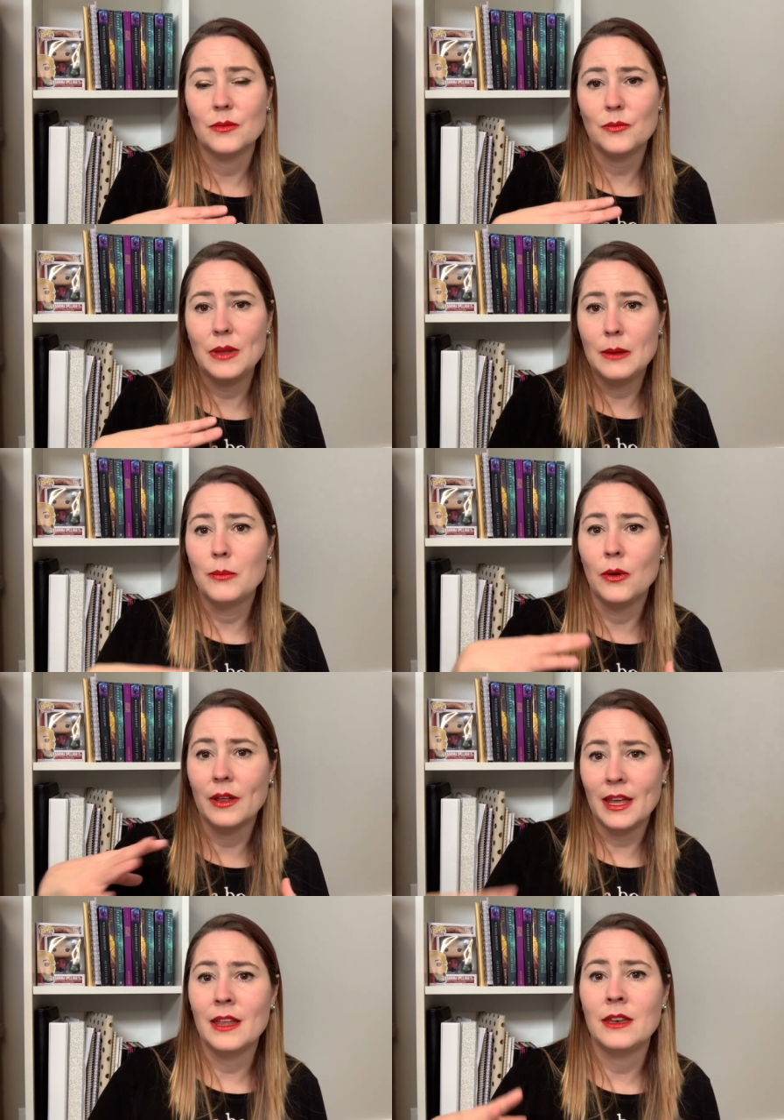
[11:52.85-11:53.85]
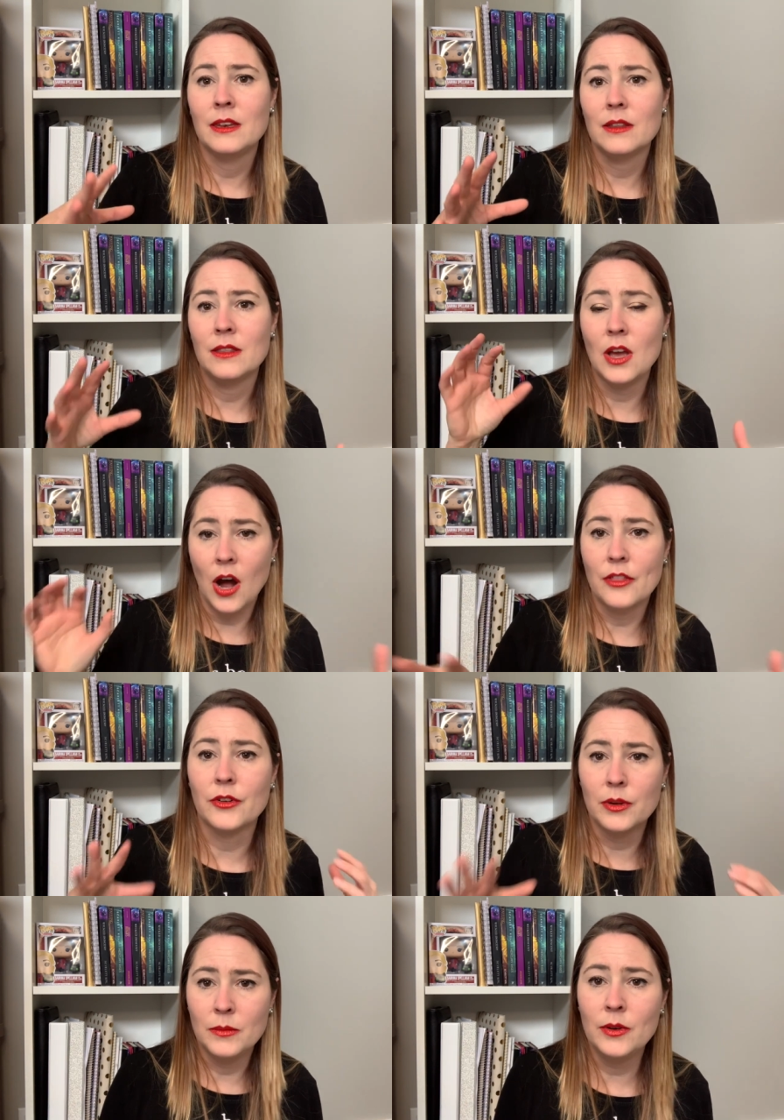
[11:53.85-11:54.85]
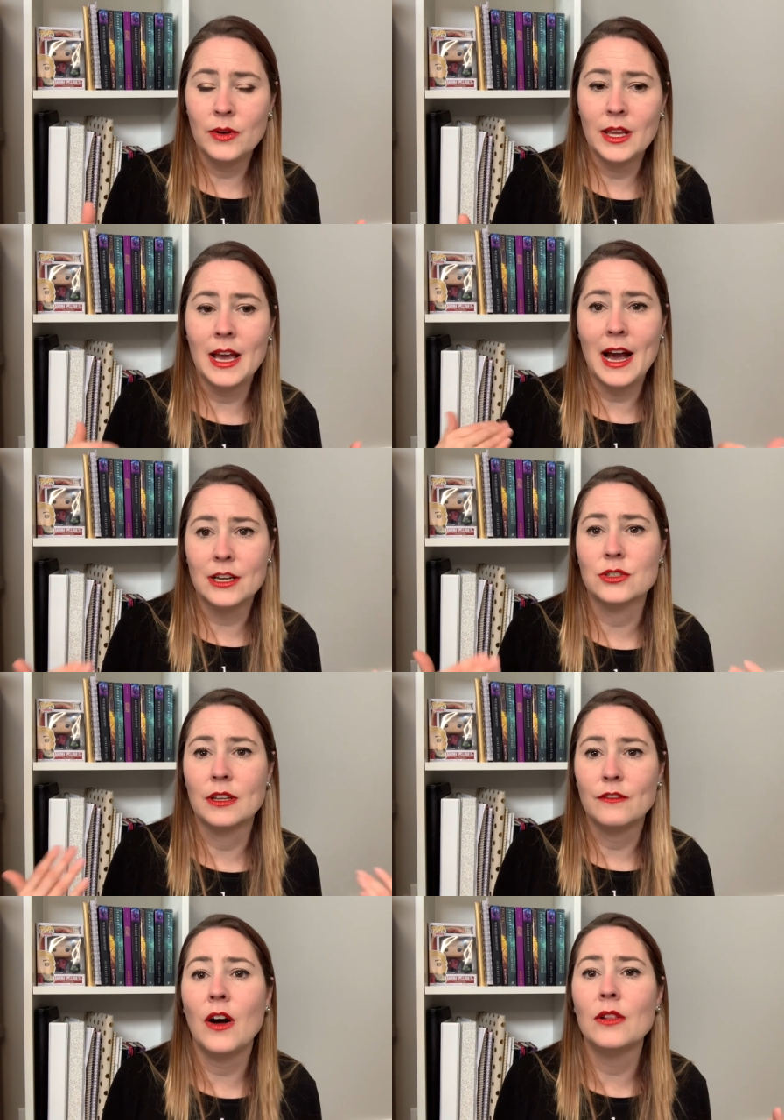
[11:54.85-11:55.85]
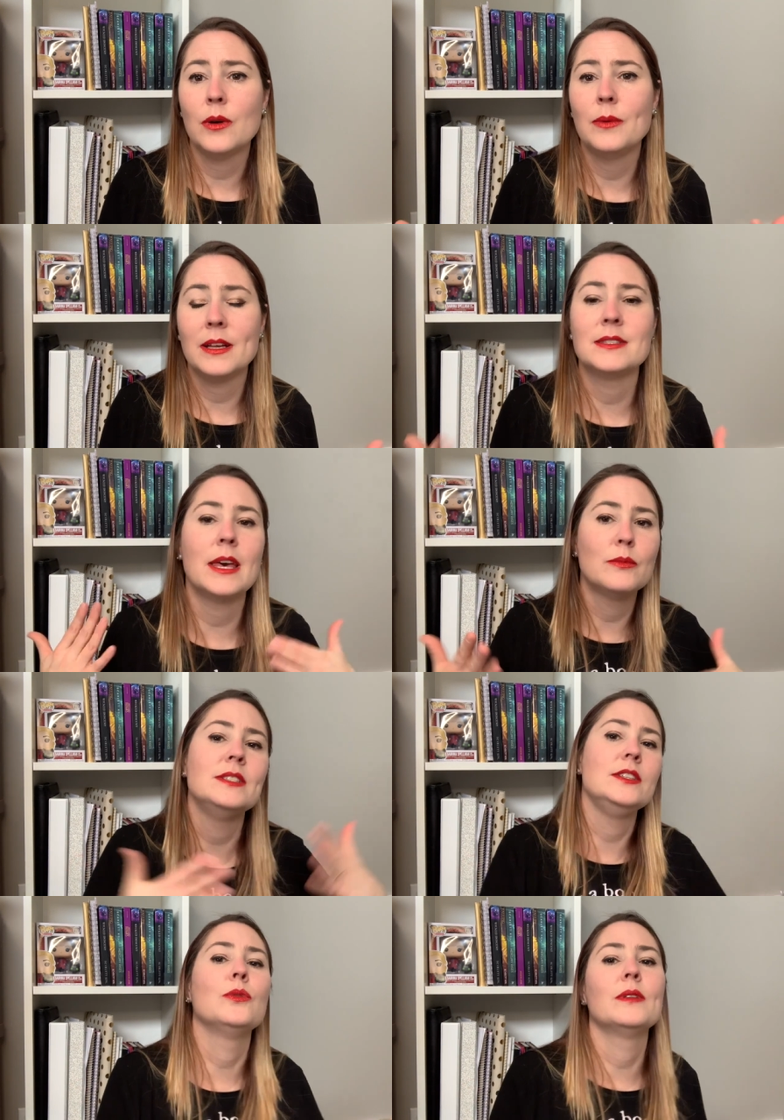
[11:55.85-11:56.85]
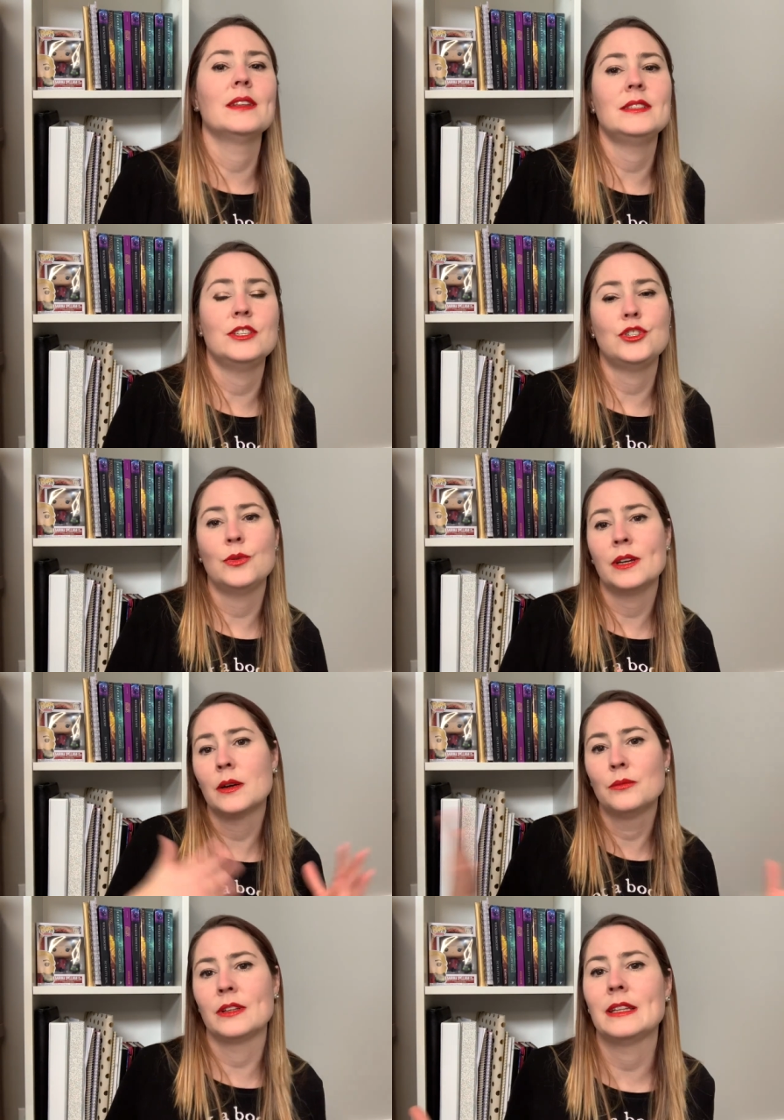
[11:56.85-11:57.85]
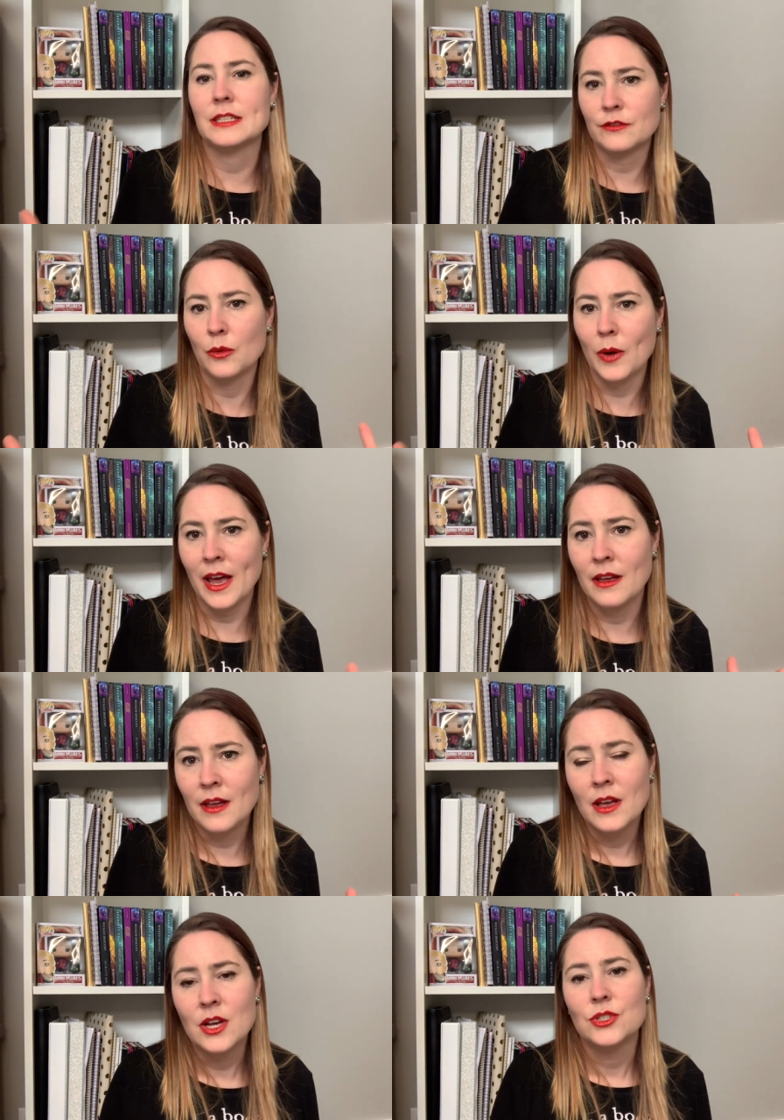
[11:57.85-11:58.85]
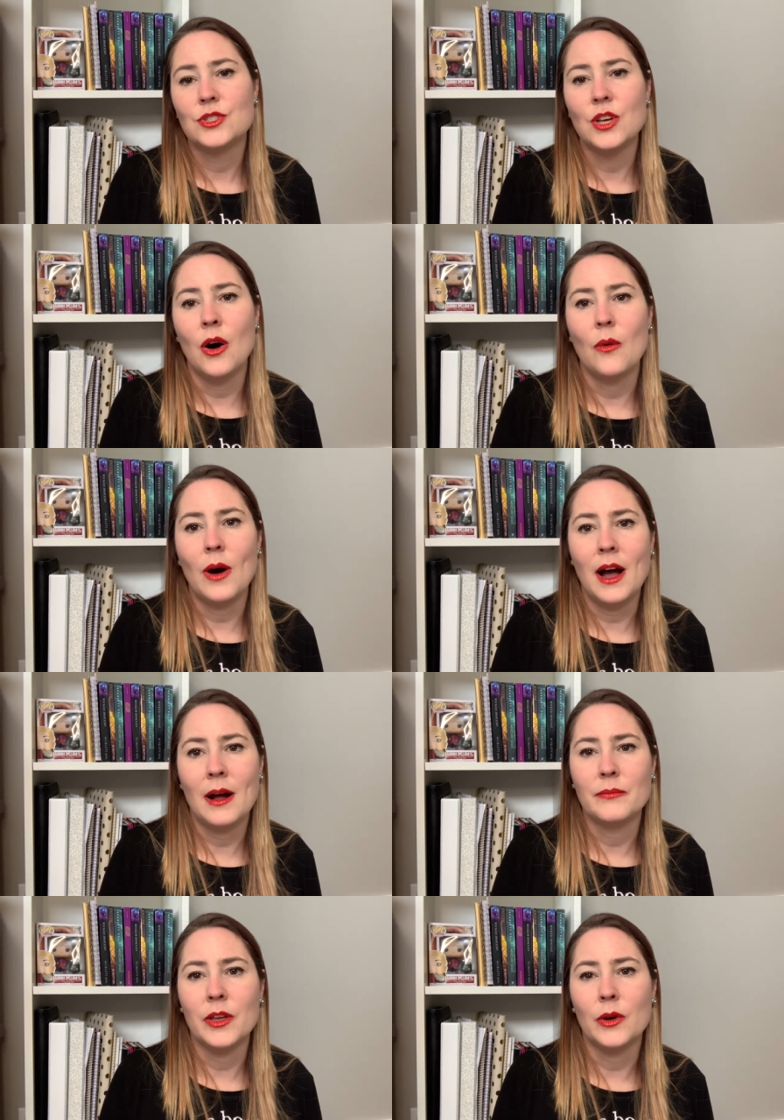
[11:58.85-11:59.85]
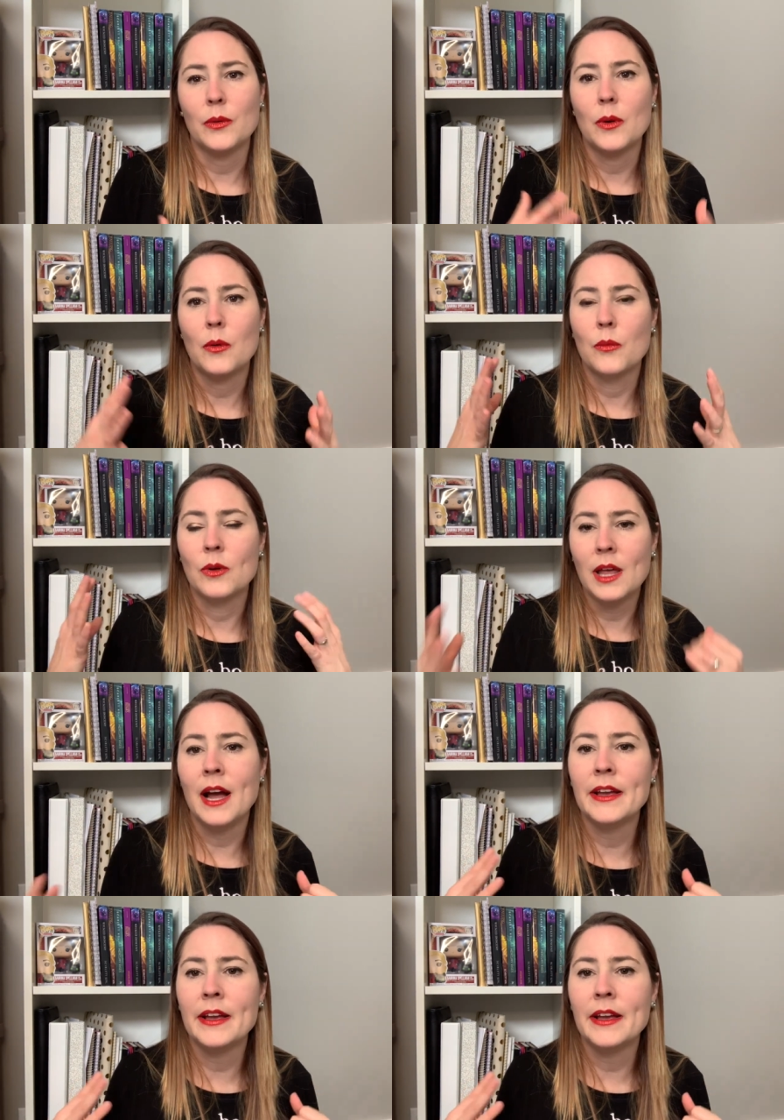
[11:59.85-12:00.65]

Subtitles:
people in the author community actually follow, because they would deal with this issue in a completely different way. So, you know, relying